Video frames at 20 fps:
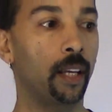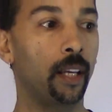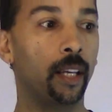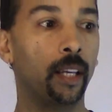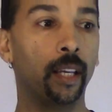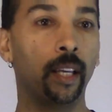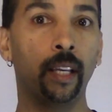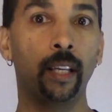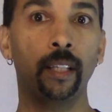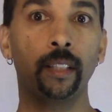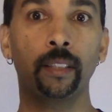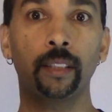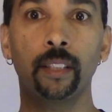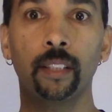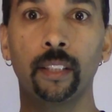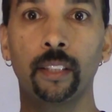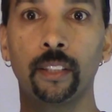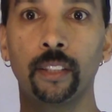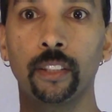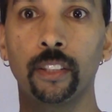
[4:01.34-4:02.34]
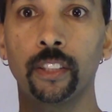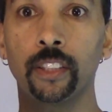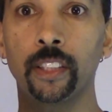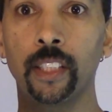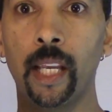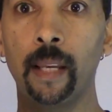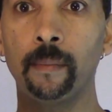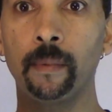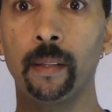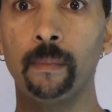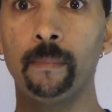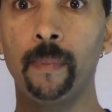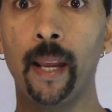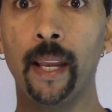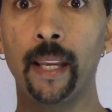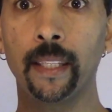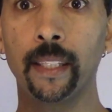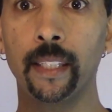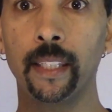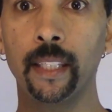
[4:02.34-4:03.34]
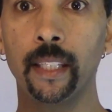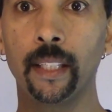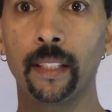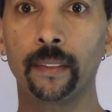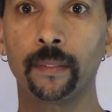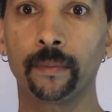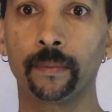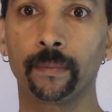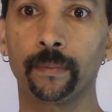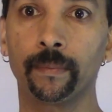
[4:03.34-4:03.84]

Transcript: and shape the back end.